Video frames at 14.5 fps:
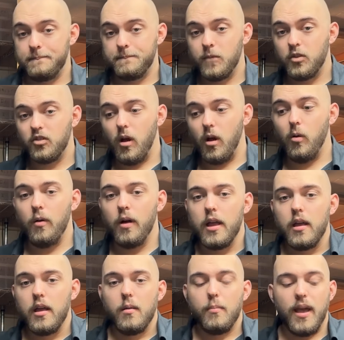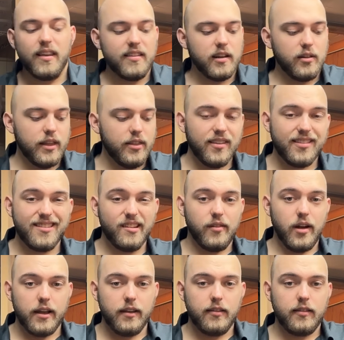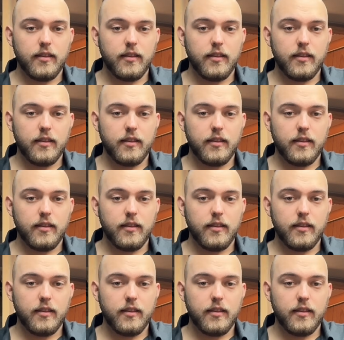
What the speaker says: So basically this device,